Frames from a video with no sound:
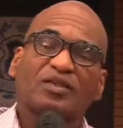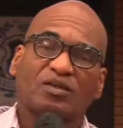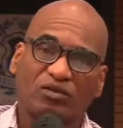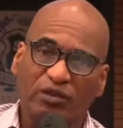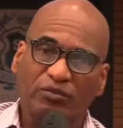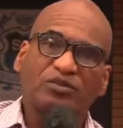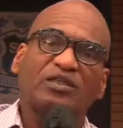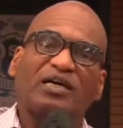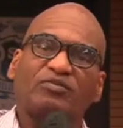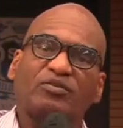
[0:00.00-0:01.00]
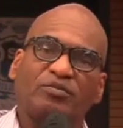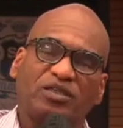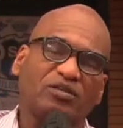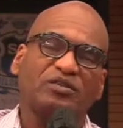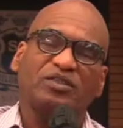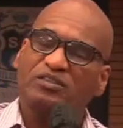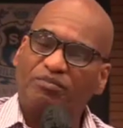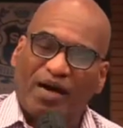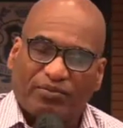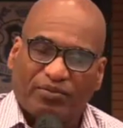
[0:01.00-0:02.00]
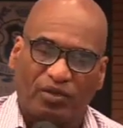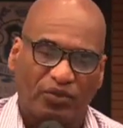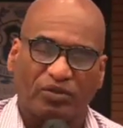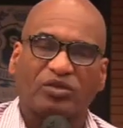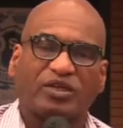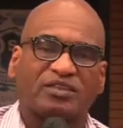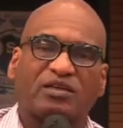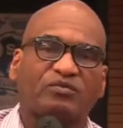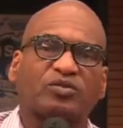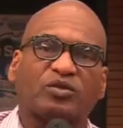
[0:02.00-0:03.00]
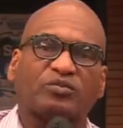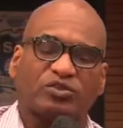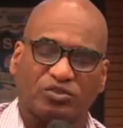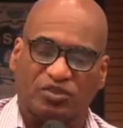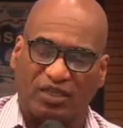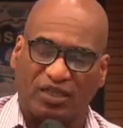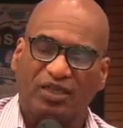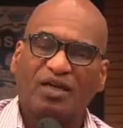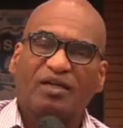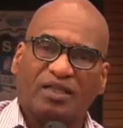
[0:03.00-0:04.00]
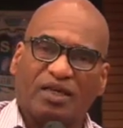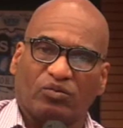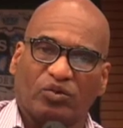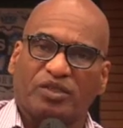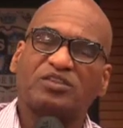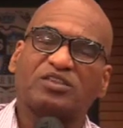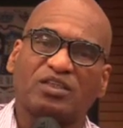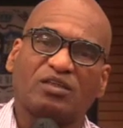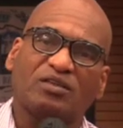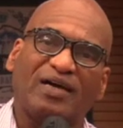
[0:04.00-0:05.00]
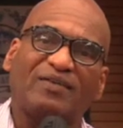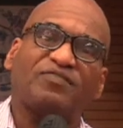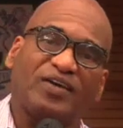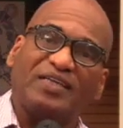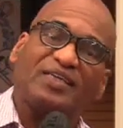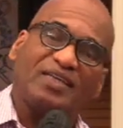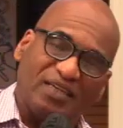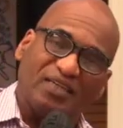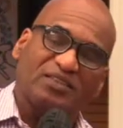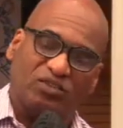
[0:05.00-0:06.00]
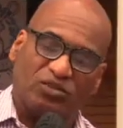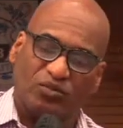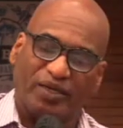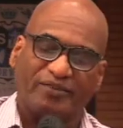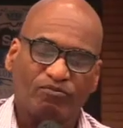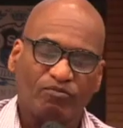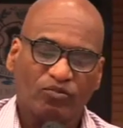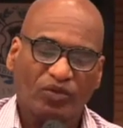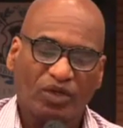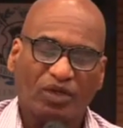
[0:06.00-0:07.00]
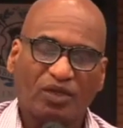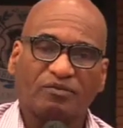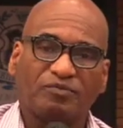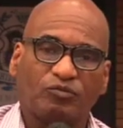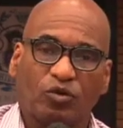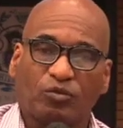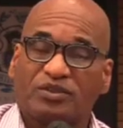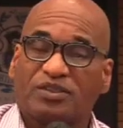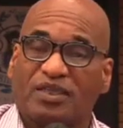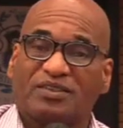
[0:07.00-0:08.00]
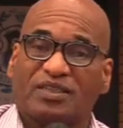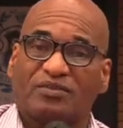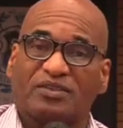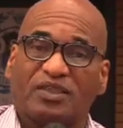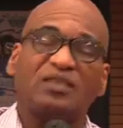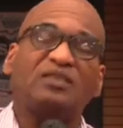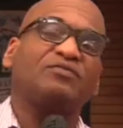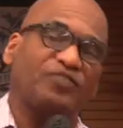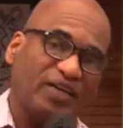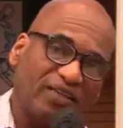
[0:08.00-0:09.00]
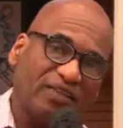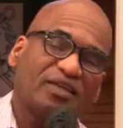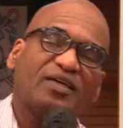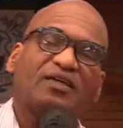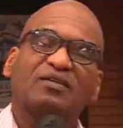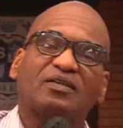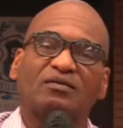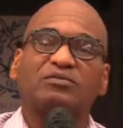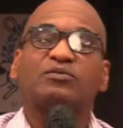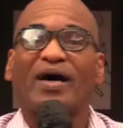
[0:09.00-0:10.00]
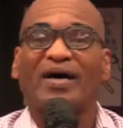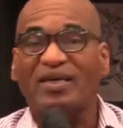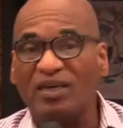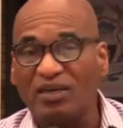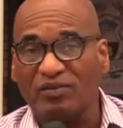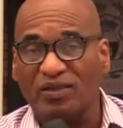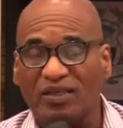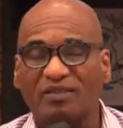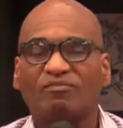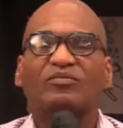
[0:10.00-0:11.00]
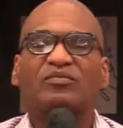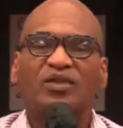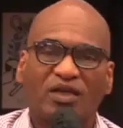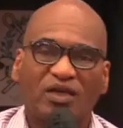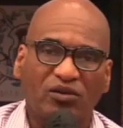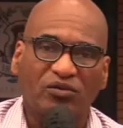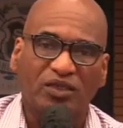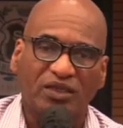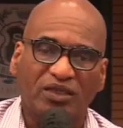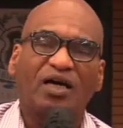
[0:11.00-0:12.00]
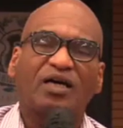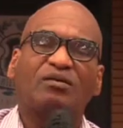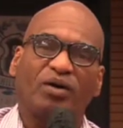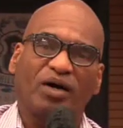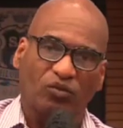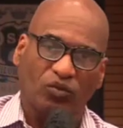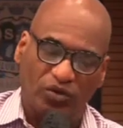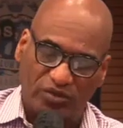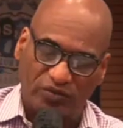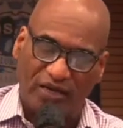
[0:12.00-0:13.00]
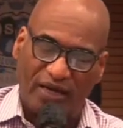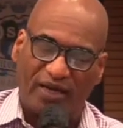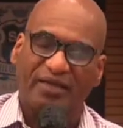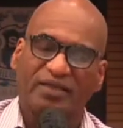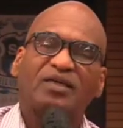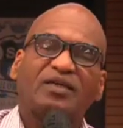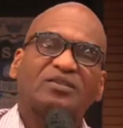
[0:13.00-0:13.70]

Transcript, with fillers: Go to Hebrews 11 with me. You're going to need your Bible here. We're going to look at several scriptures today that will instill that faith in you, right? Romans 10:17, faith comes by hearing, hearing by the word of God.